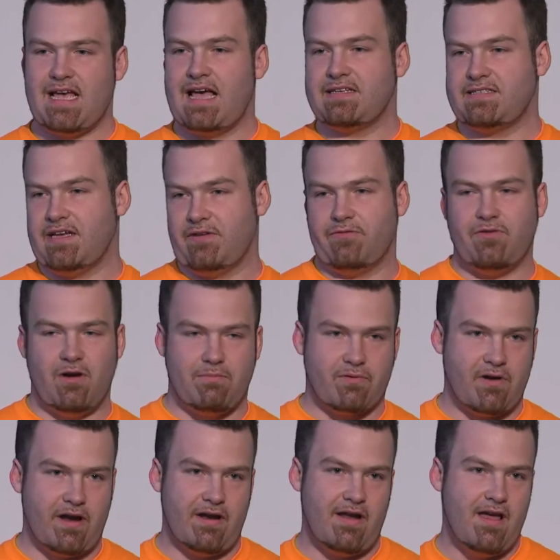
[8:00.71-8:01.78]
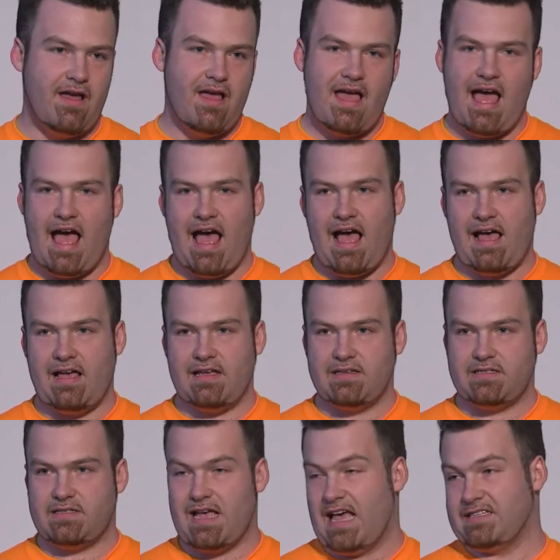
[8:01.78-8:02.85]
testing footprint
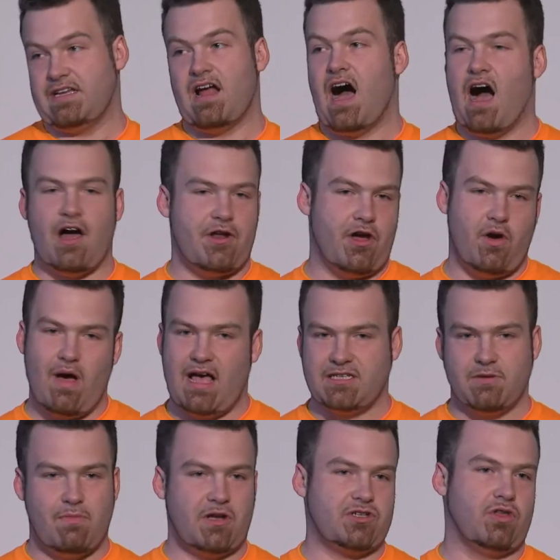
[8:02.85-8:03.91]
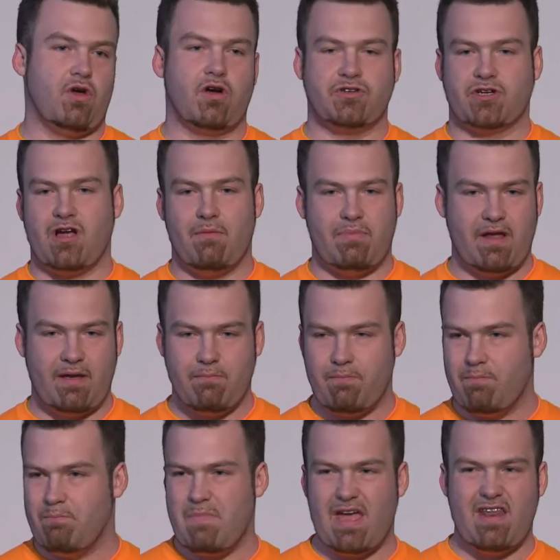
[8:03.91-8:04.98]
as, as an auto, as a much larger company.
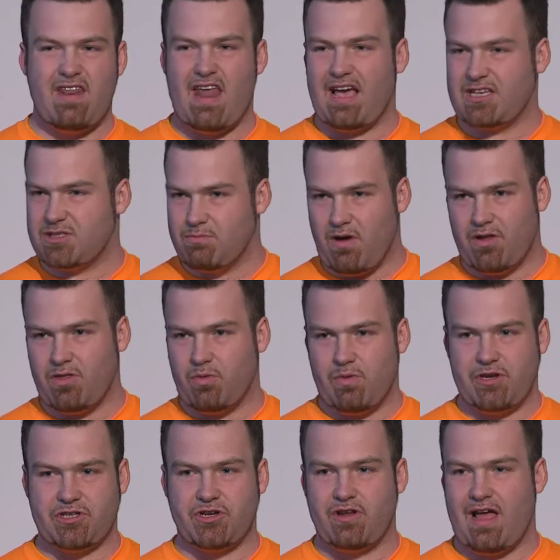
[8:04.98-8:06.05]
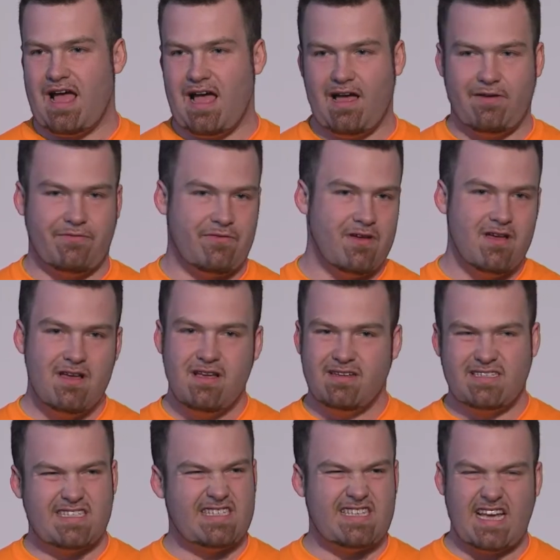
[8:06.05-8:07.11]
Mid next month, we should have
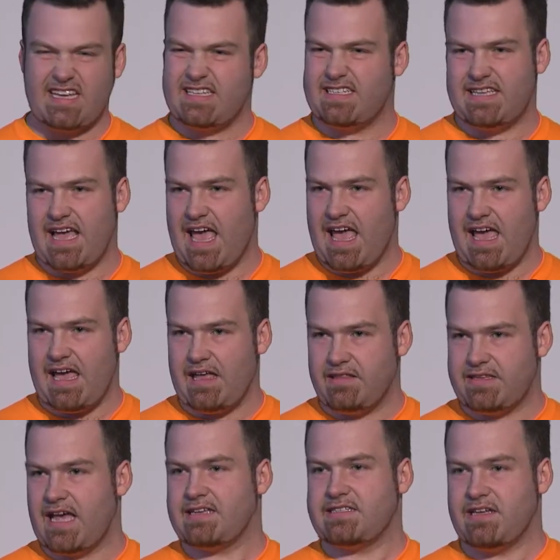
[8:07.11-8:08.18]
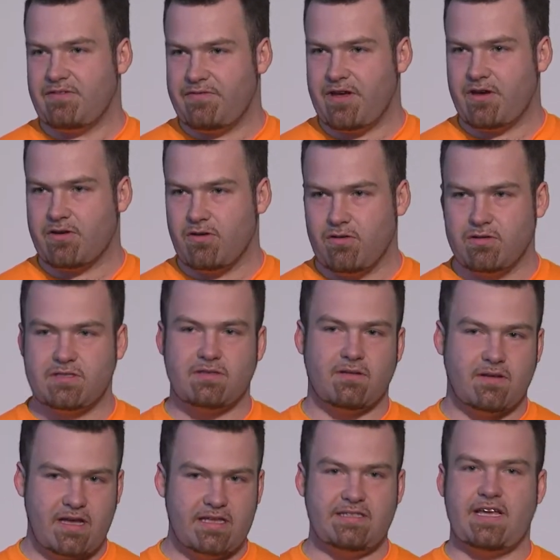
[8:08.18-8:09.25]
six to eight testing vehicles
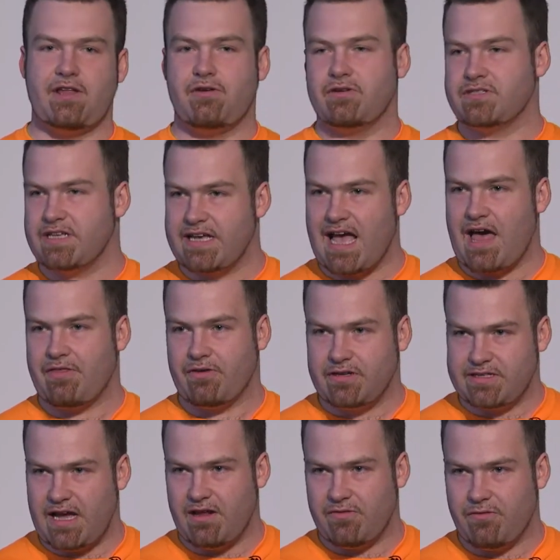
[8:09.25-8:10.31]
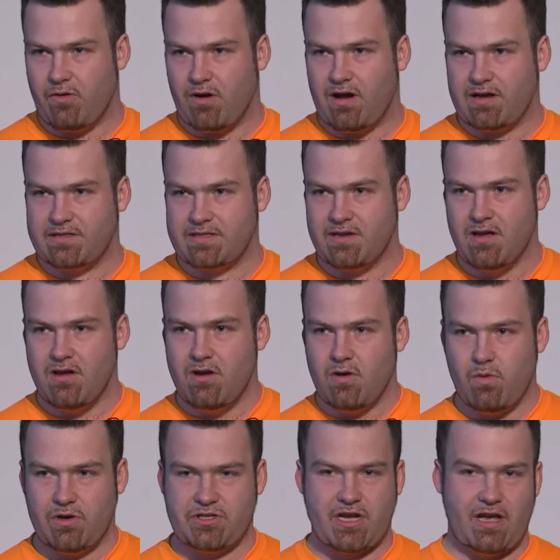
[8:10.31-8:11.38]
continuously gathering data for us,
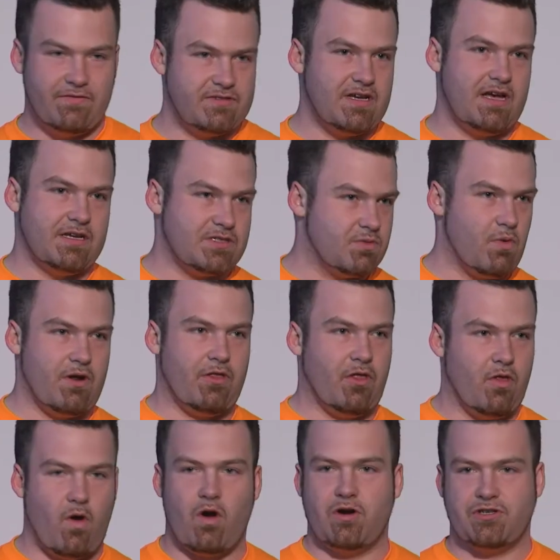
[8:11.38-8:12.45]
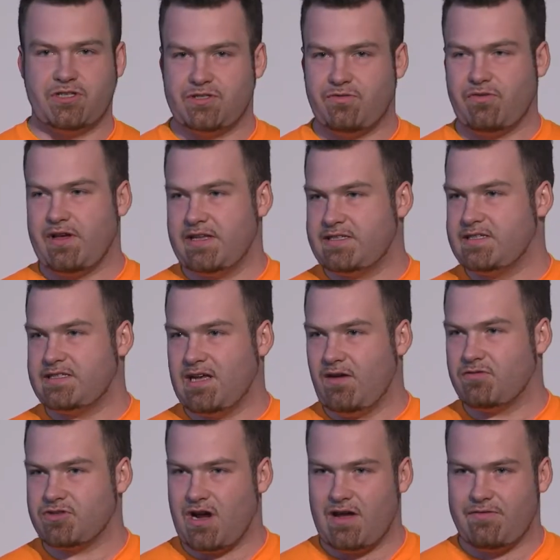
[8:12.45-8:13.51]
which gives us one of the largest fleets in
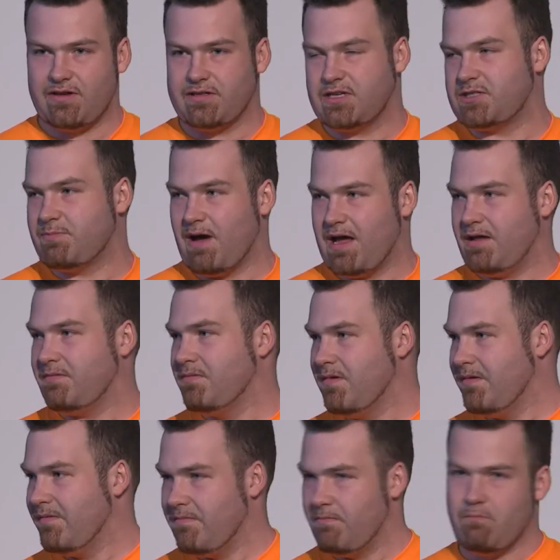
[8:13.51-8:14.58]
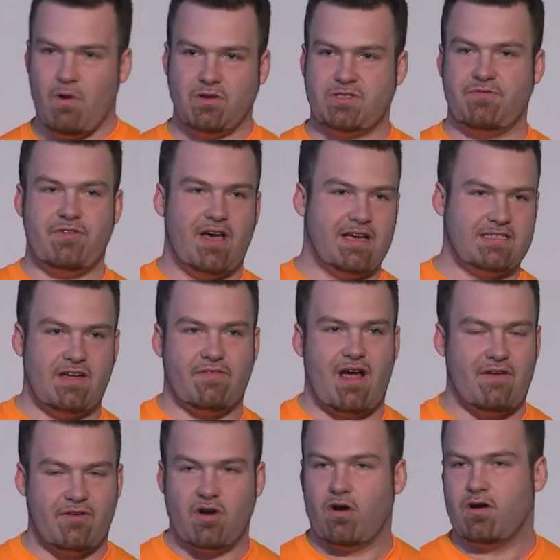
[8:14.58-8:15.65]
self-driving, despite most of you guys never
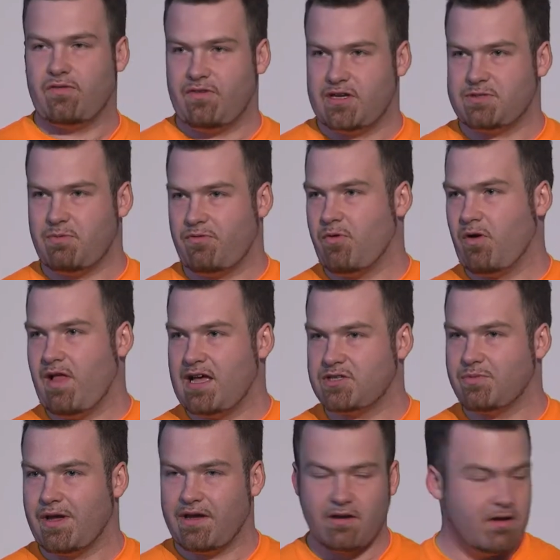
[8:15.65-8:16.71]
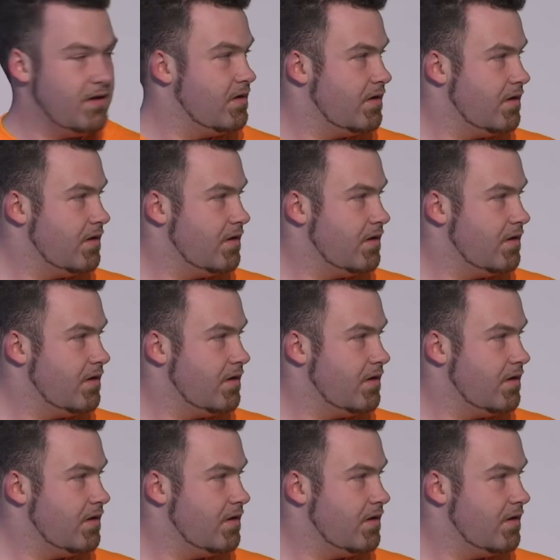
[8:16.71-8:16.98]
having heard of us before last week.